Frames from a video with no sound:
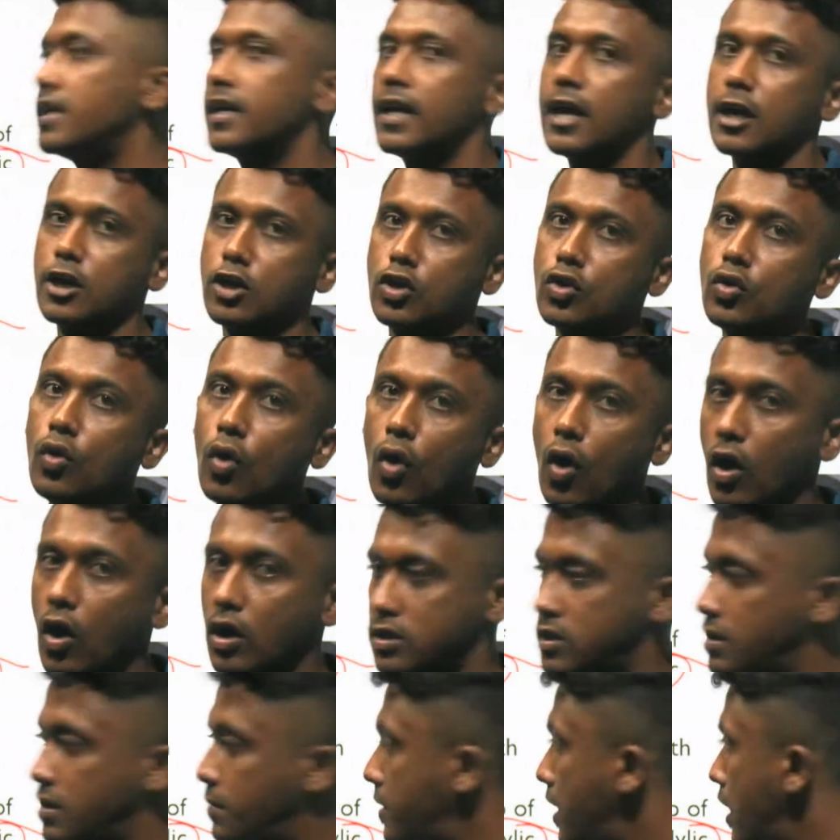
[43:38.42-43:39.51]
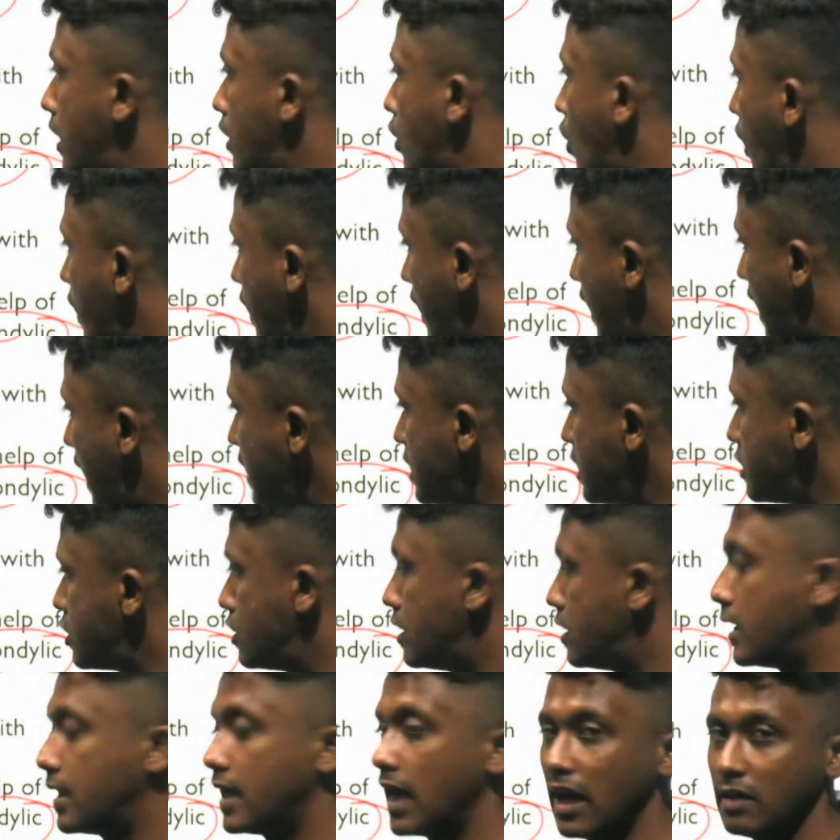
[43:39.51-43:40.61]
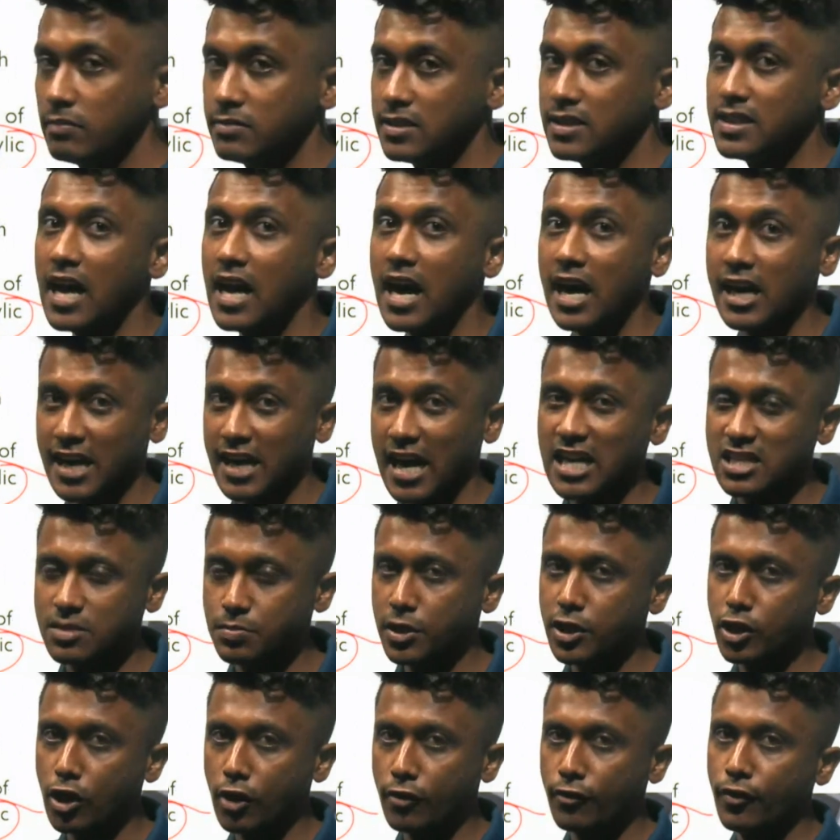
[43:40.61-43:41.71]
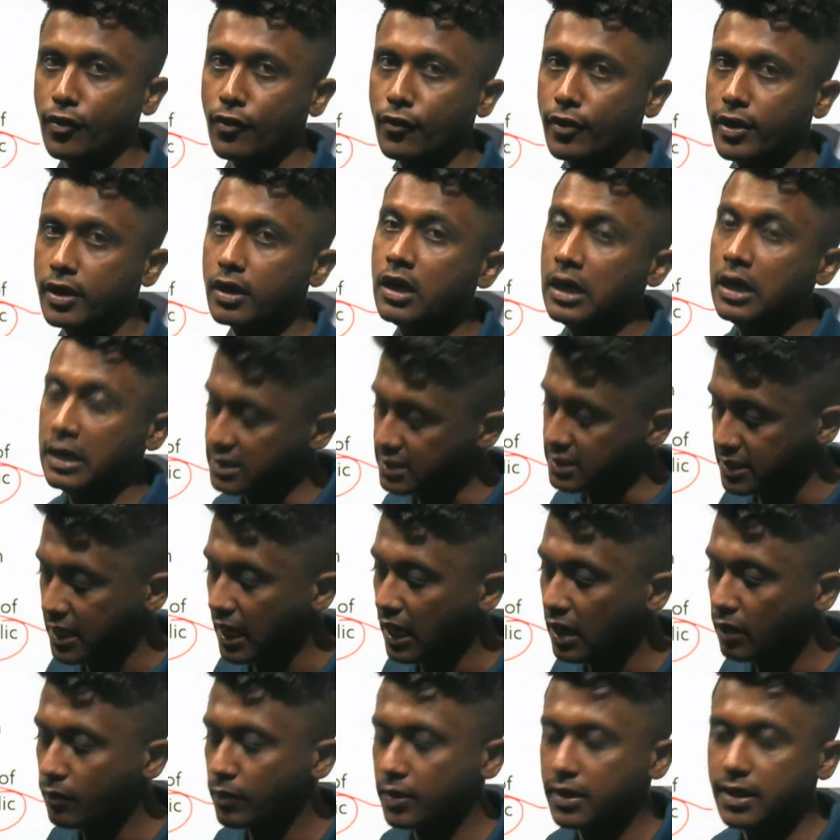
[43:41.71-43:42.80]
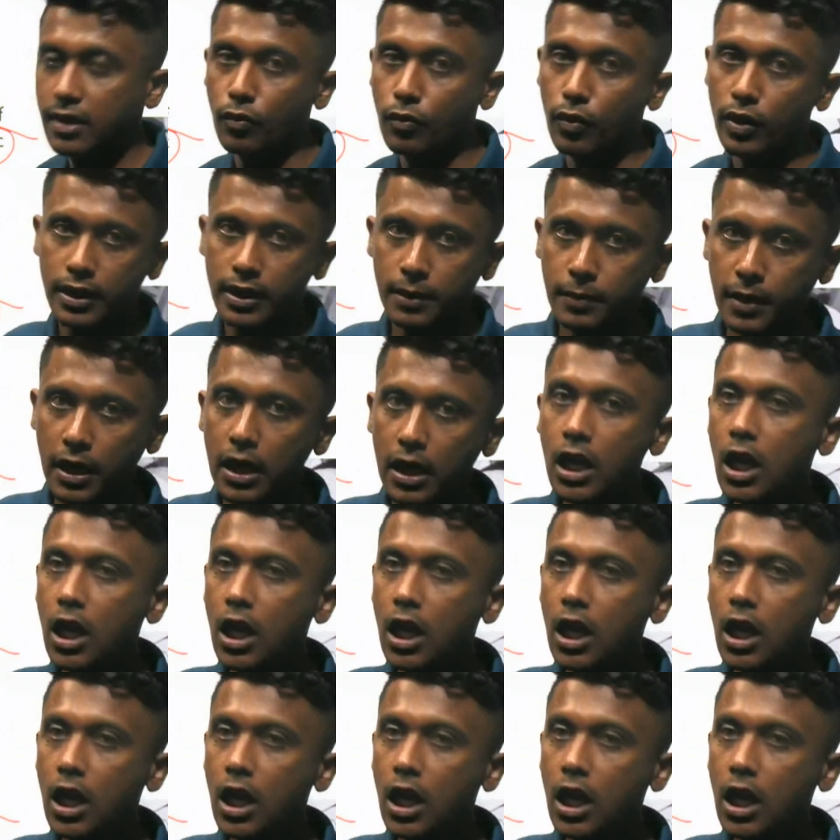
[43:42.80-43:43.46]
are 2 occipital condylites that helps in the attachment of our skull with the vertebral